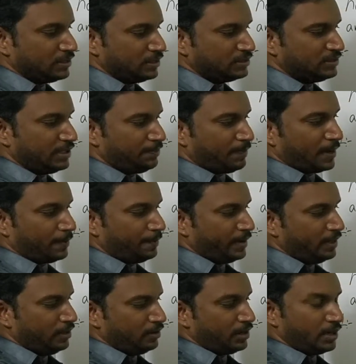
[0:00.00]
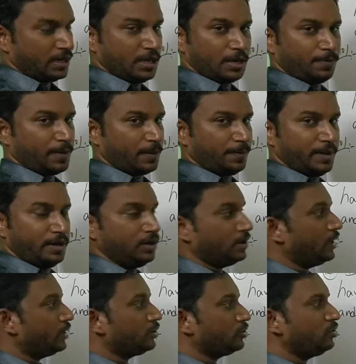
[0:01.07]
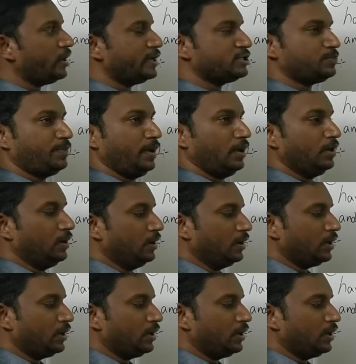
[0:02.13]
See, perpendicular here, perpendicular to HP.